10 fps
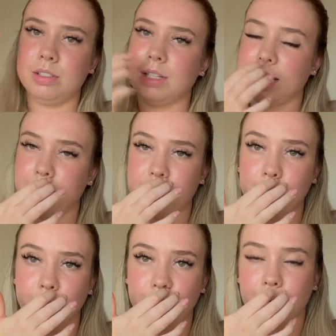denim
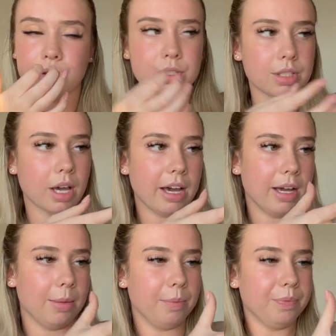shorts.
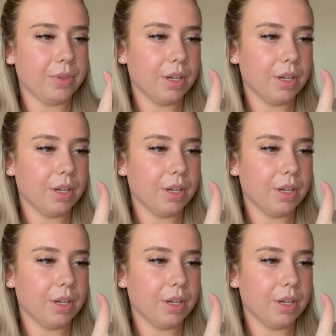Um,